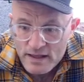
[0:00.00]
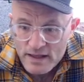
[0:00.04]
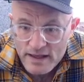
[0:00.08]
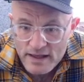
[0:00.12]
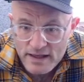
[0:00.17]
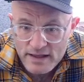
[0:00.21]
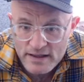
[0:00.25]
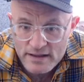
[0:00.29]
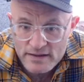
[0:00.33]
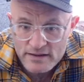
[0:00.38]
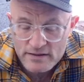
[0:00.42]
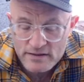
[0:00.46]

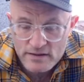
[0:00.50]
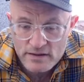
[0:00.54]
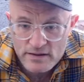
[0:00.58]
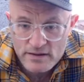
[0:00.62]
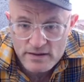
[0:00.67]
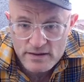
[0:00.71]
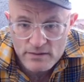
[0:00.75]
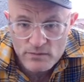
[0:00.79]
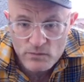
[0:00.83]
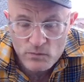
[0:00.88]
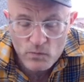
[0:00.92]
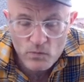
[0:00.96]
And
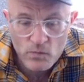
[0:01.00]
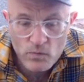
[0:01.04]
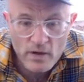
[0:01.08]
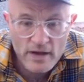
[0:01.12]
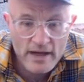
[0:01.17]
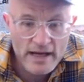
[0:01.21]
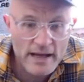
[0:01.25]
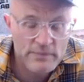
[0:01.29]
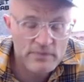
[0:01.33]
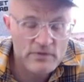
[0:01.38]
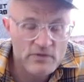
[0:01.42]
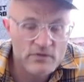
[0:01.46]
what
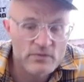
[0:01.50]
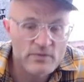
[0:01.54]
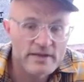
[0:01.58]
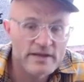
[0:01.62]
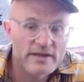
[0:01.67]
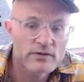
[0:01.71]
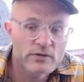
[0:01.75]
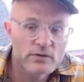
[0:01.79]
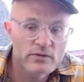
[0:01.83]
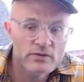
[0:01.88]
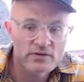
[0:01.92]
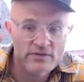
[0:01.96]
happens when they
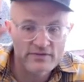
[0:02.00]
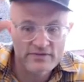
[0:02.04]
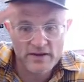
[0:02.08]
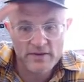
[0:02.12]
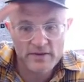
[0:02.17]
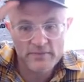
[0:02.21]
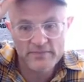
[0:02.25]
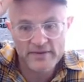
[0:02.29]
don't develop?